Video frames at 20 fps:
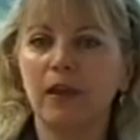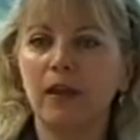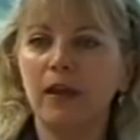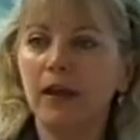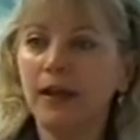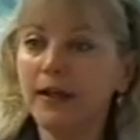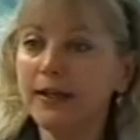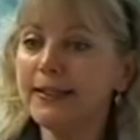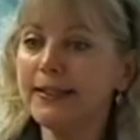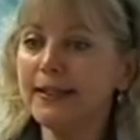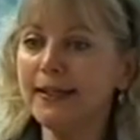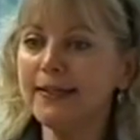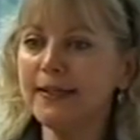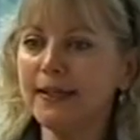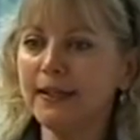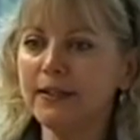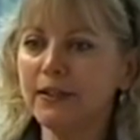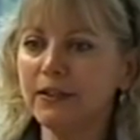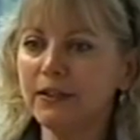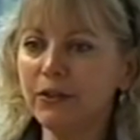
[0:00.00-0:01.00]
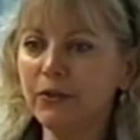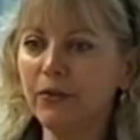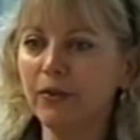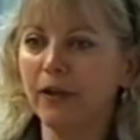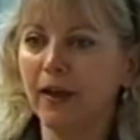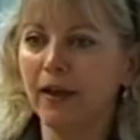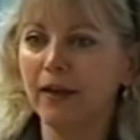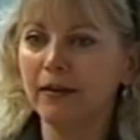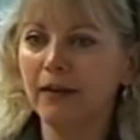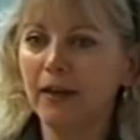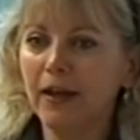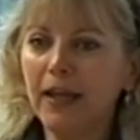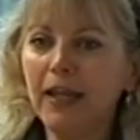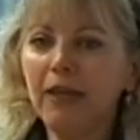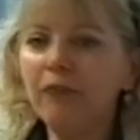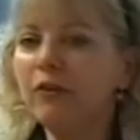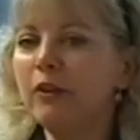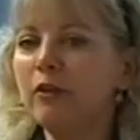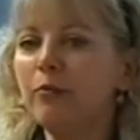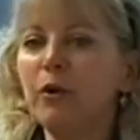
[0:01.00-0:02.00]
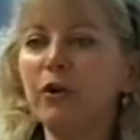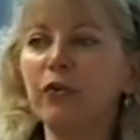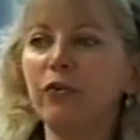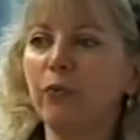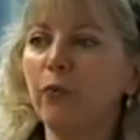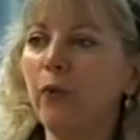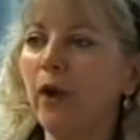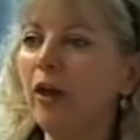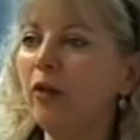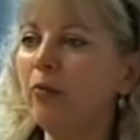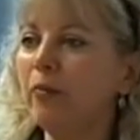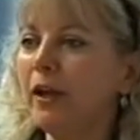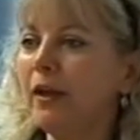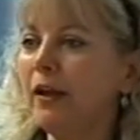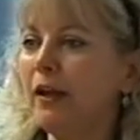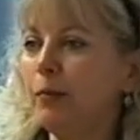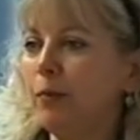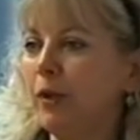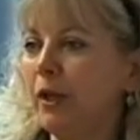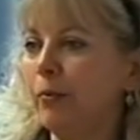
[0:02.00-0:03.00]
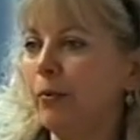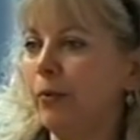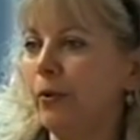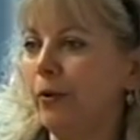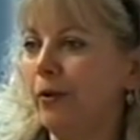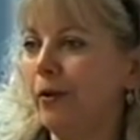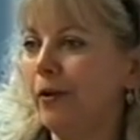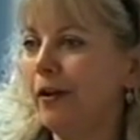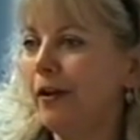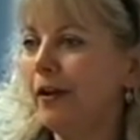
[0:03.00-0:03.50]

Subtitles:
And it's easy to do that. Even the most well-meaning people